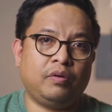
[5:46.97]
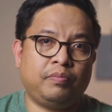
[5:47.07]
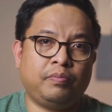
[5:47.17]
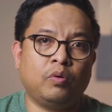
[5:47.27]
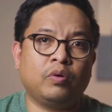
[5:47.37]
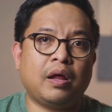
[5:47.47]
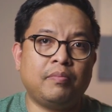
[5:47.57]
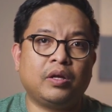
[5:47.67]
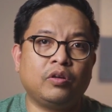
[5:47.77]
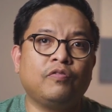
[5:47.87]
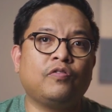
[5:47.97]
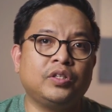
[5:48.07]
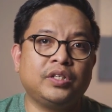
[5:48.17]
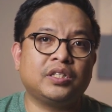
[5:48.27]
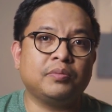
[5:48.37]
program lang yun
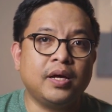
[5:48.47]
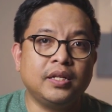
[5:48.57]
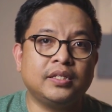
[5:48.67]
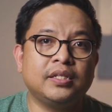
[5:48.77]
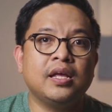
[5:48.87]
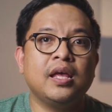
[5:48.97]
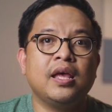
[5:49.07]
for 6 months.